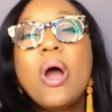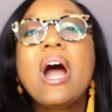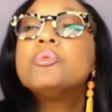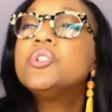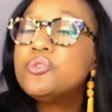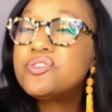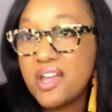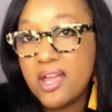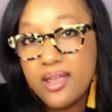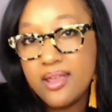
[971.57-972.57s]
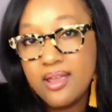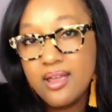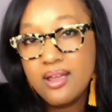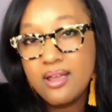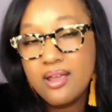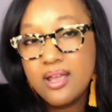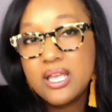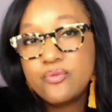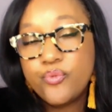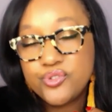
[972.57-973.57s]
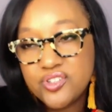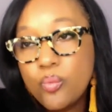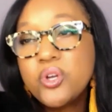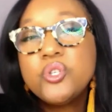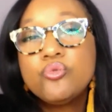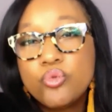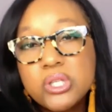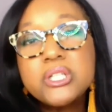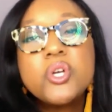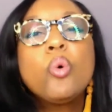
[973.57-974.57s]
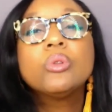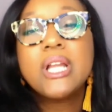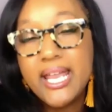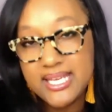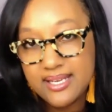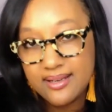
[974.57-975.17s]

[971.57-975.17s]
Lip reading: How would you say, for someone you really don't like,